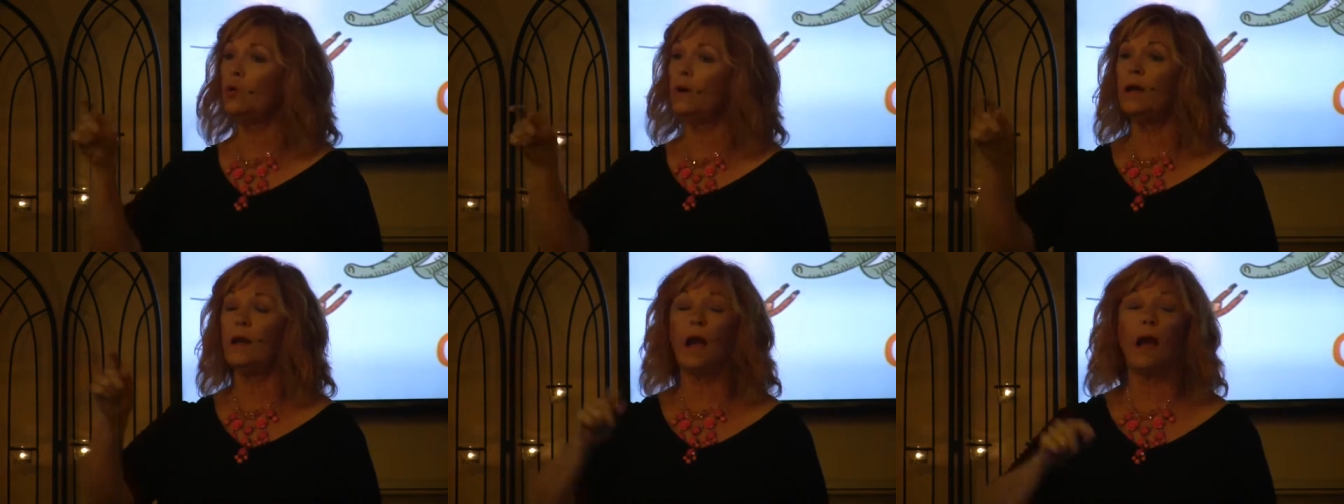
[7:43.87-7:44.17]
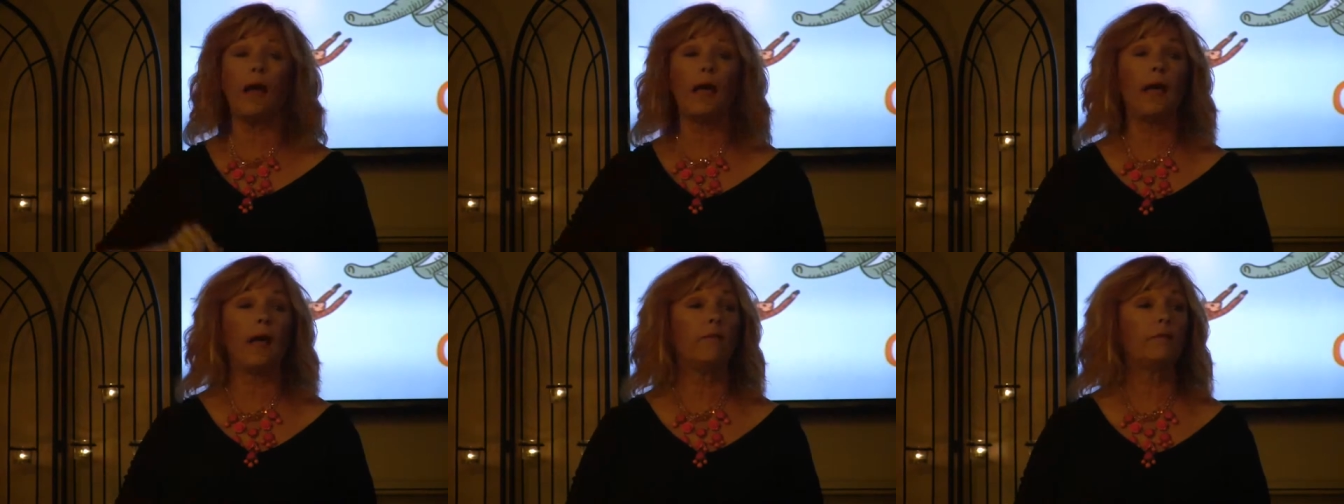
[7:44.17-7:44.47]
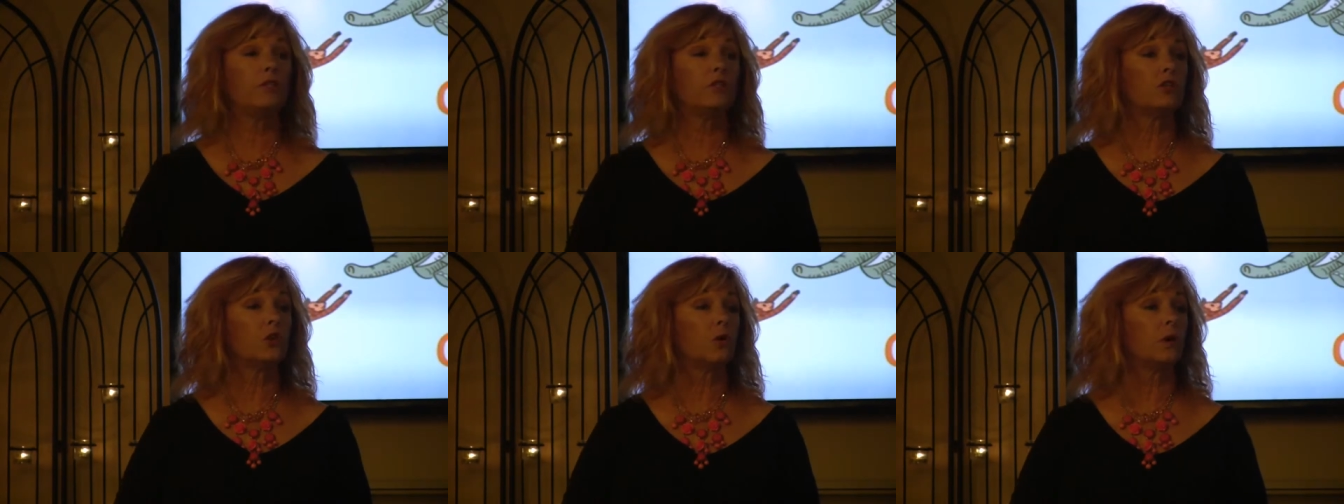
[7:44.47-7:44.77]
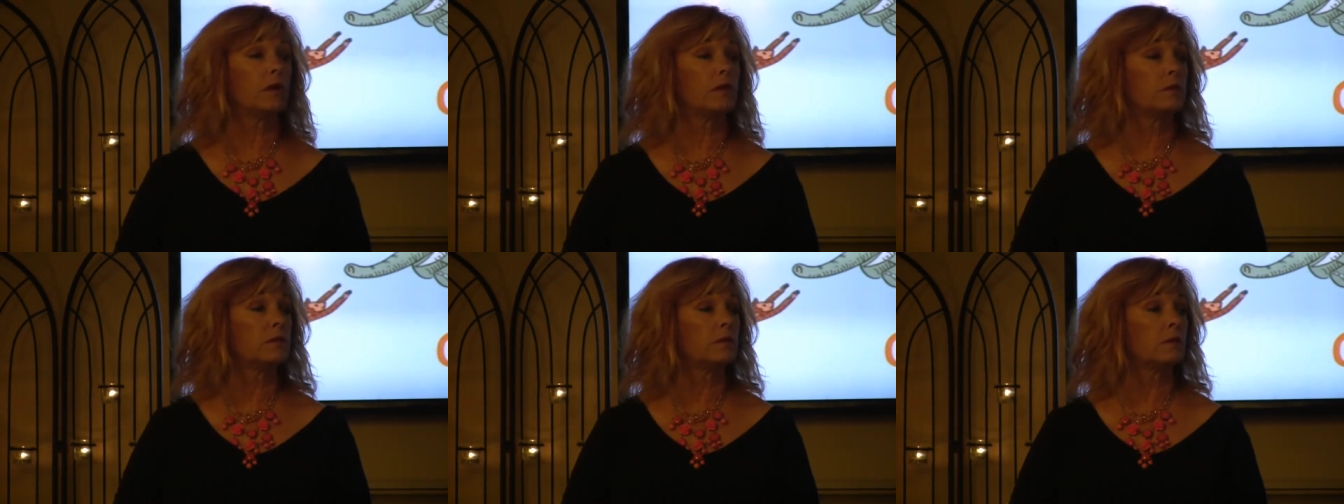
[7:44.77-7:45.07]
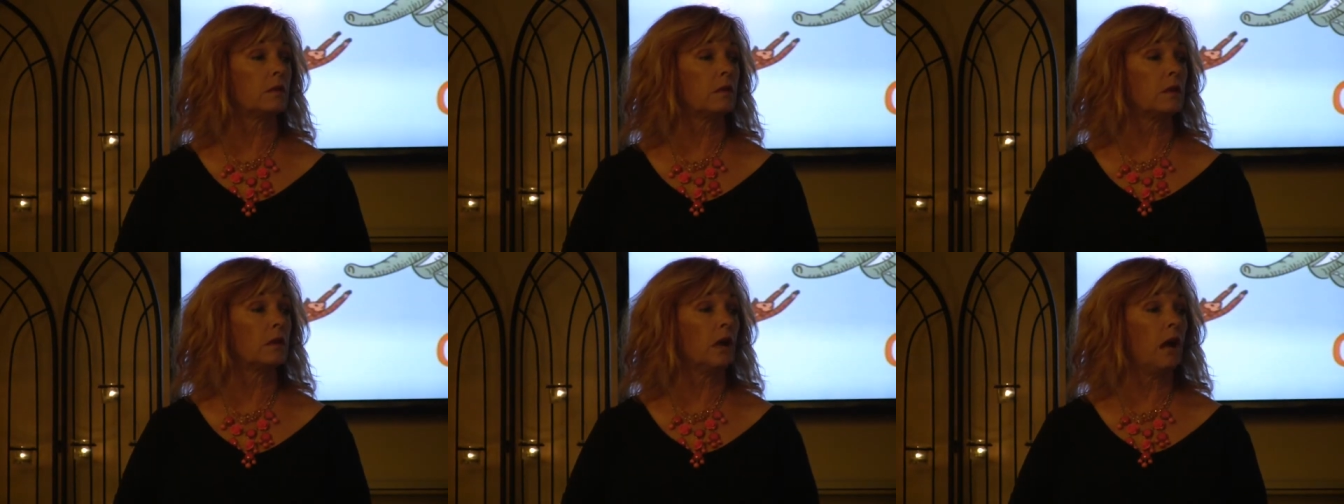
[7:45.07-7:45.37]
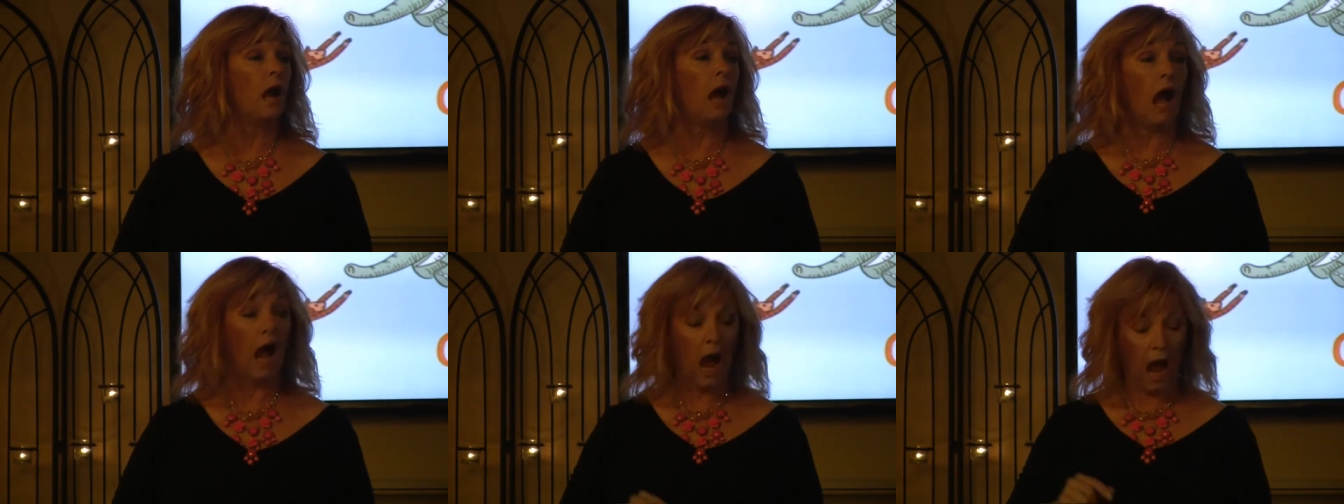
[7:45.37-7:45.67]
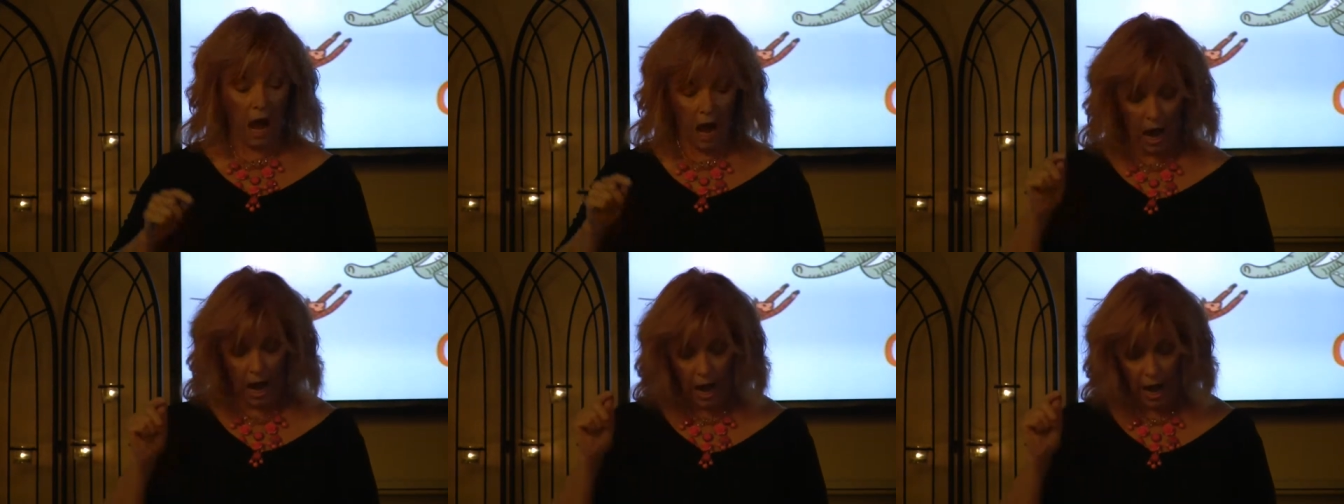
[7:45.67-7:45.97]
know what? I have a choice.
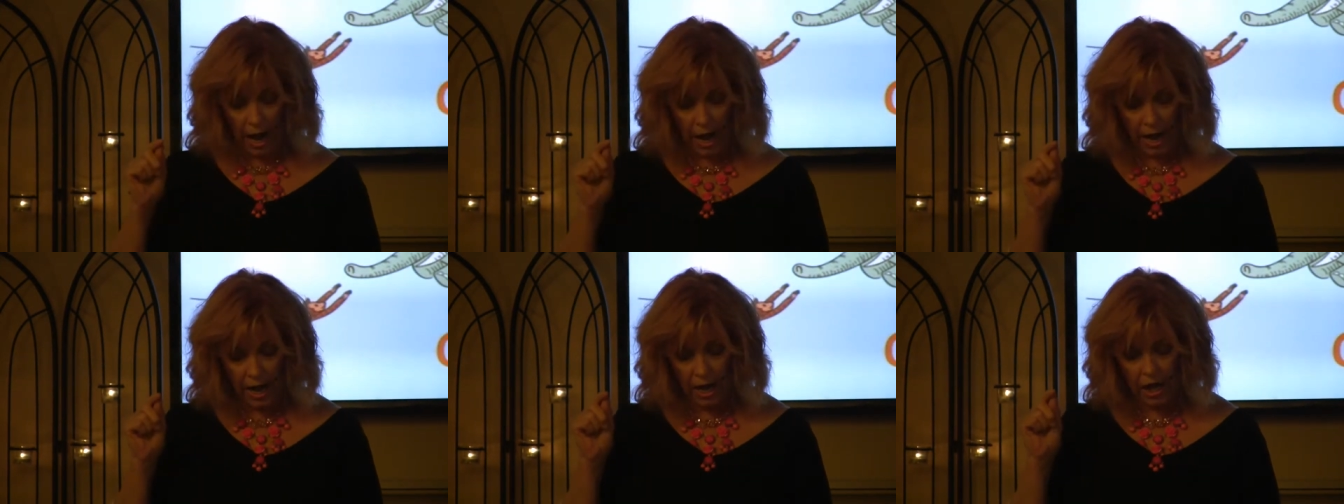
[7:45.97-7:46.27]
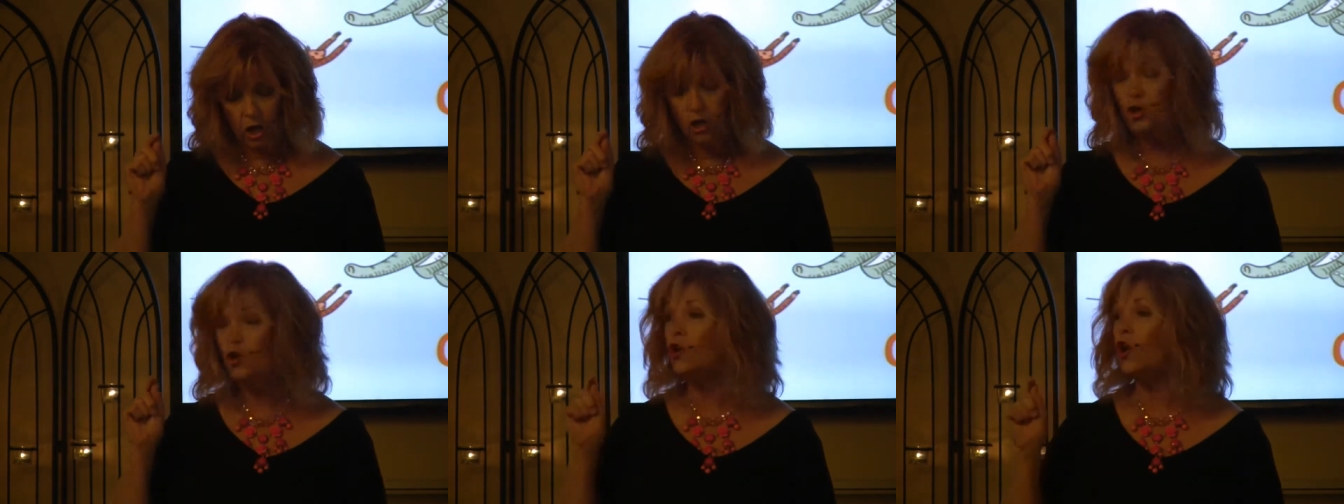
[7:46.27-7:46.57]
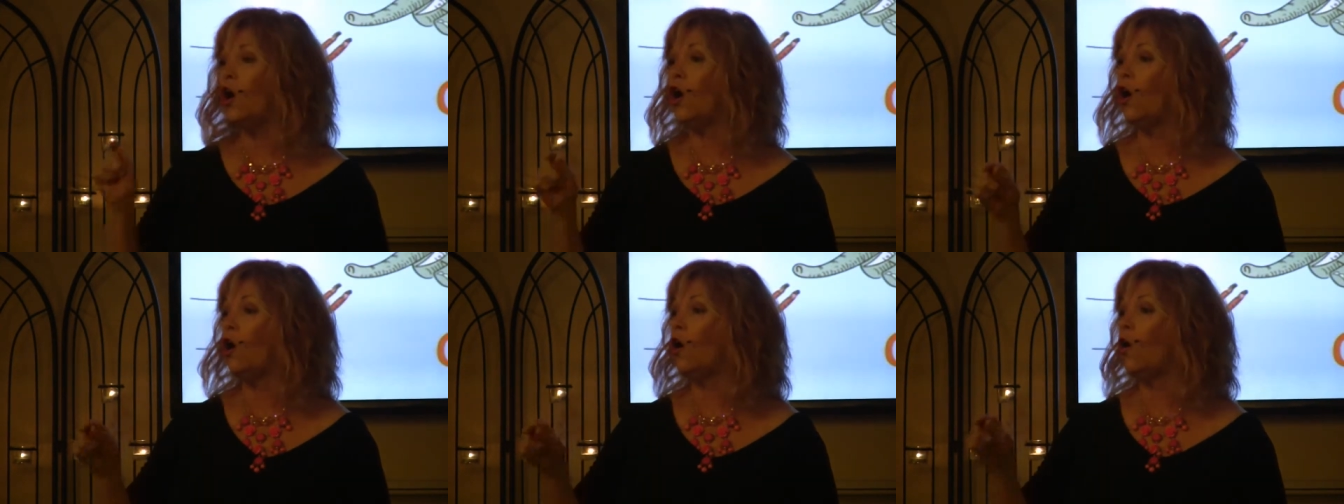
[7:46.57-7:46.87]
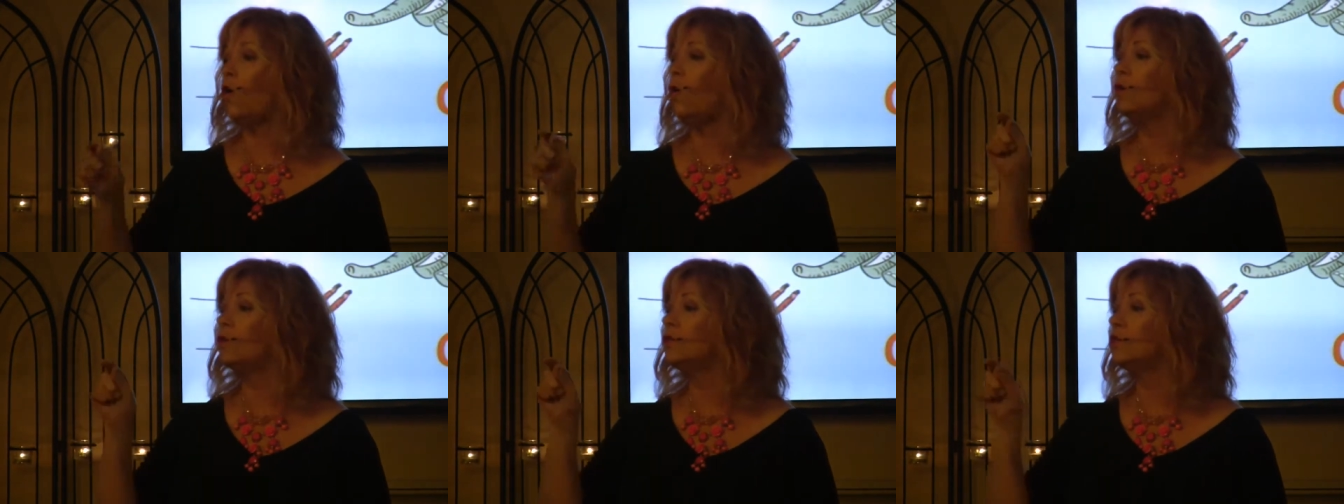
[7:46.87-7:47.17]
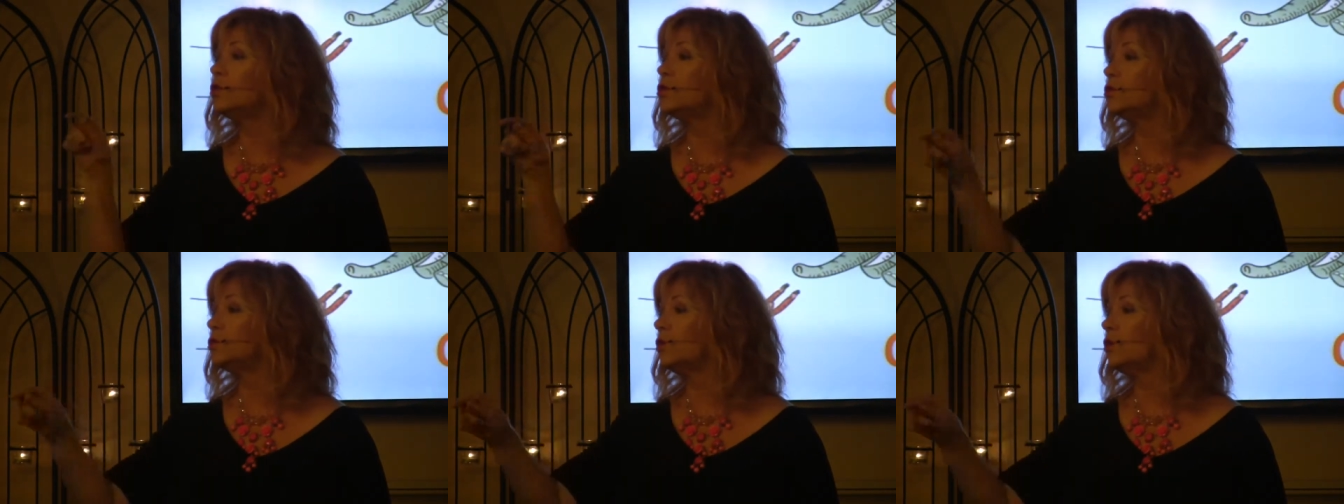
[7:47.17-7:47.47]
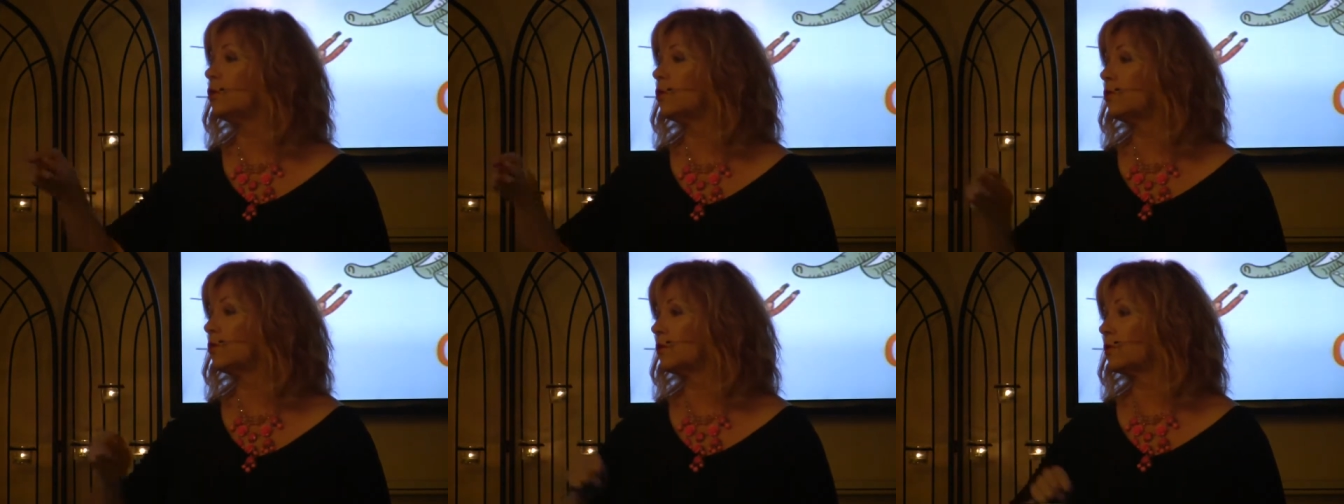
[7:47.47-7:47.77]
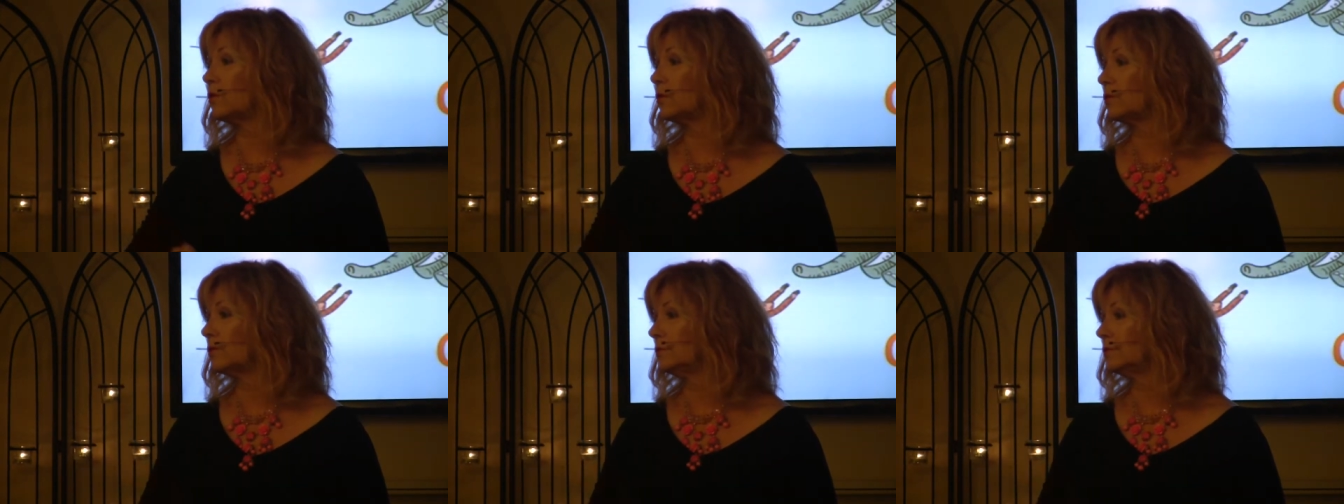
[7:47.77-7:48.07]
I know the truth.